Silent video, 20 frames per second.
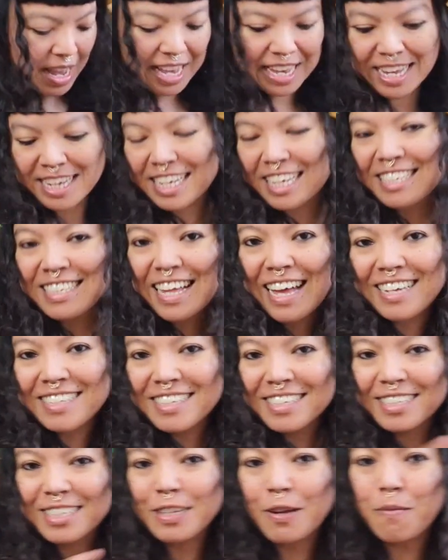Get
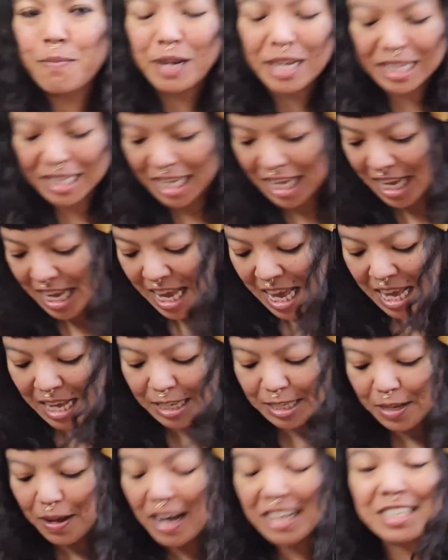excited, so many things.
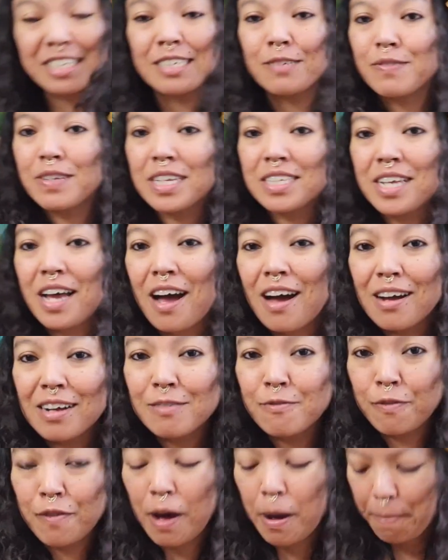So I just want to talk
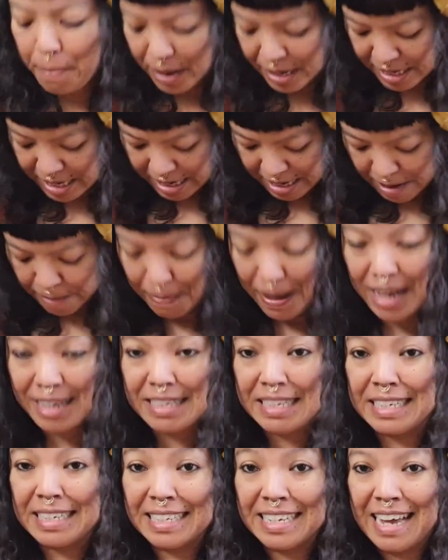for a minute about
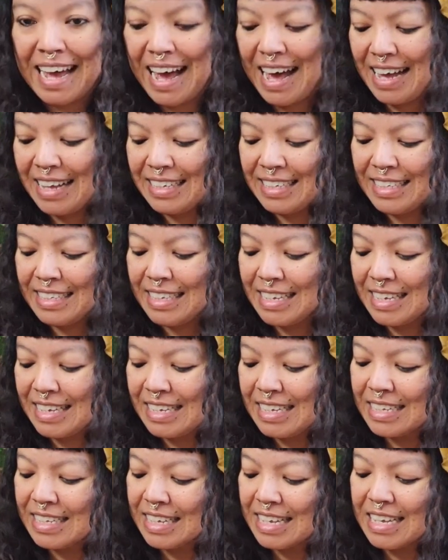this yarn.
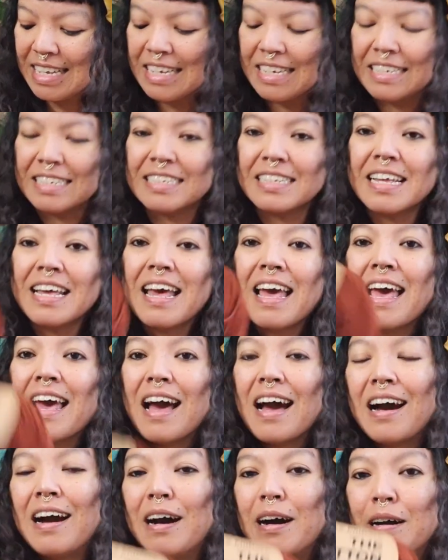This is
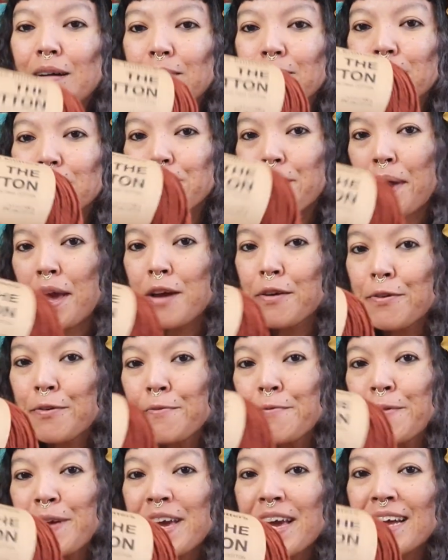
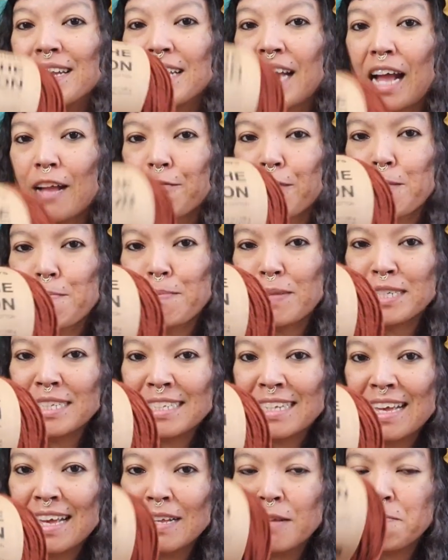Peruvian
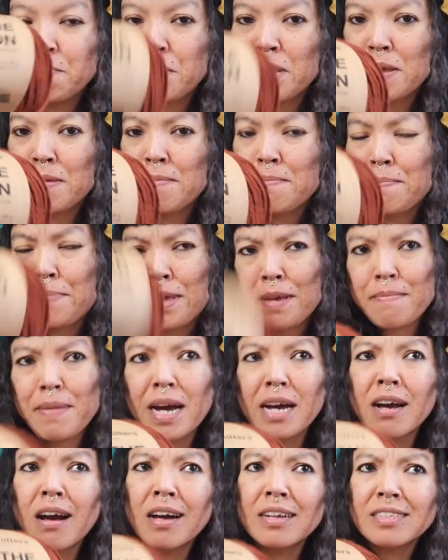100%
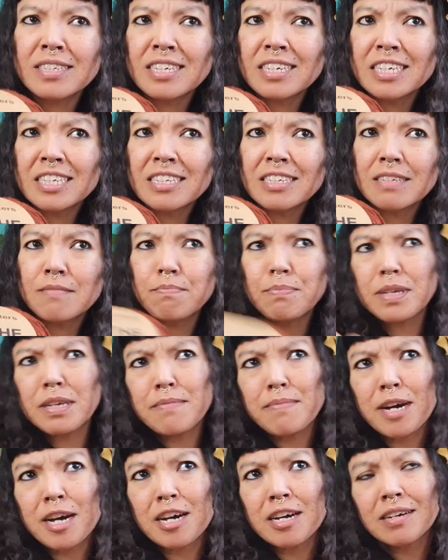Pima cotton.
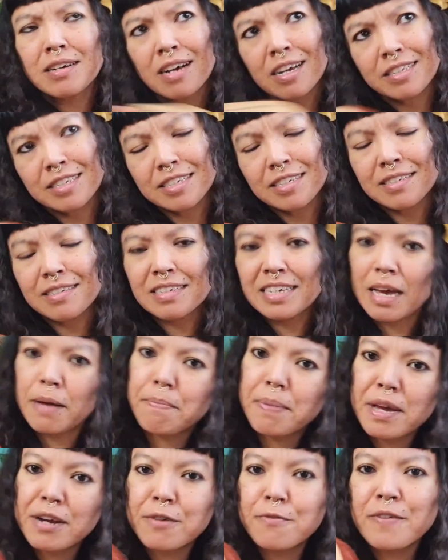Pima cotton, yeah,
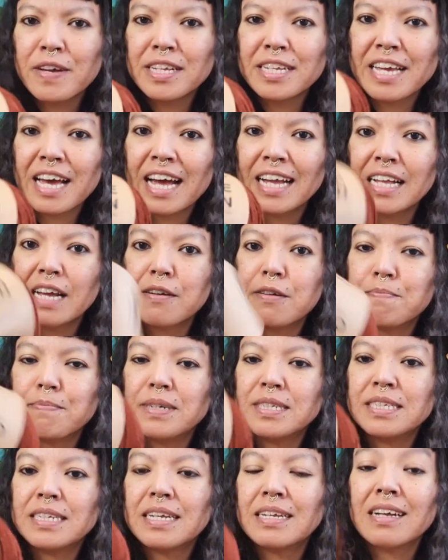Peruvian yarn,
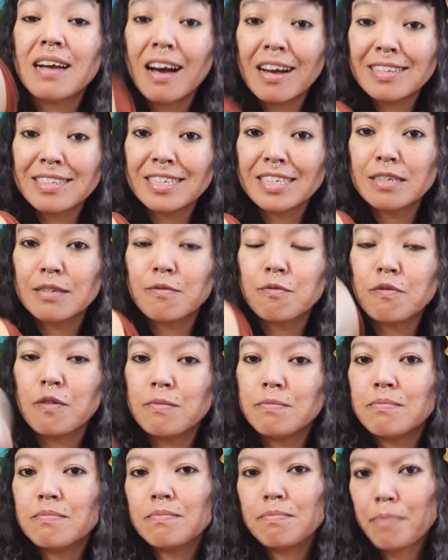100% cotton
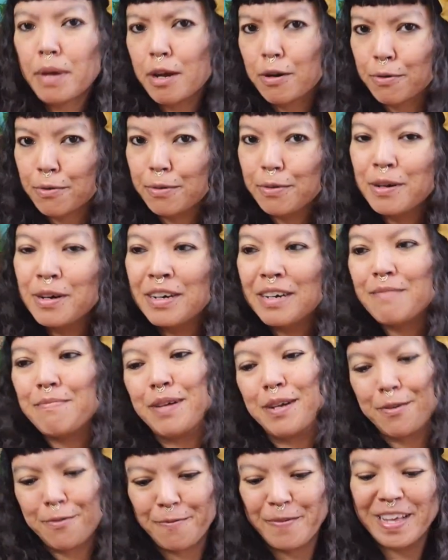from Peru.
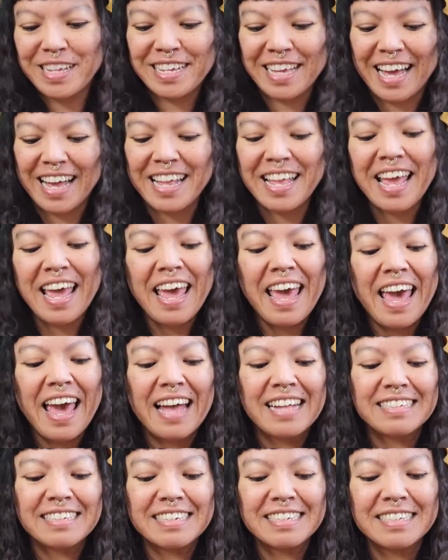Peruvian yarn,
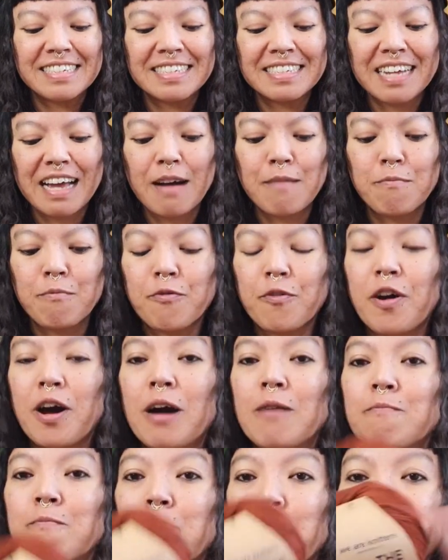and this is come
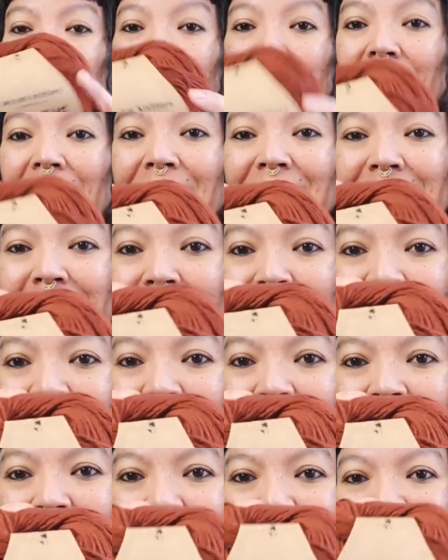from We Are
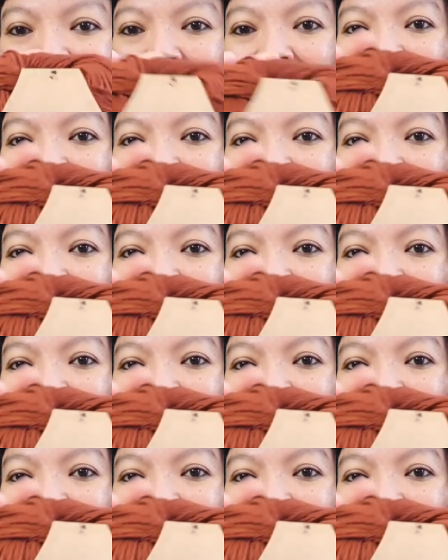Knitter.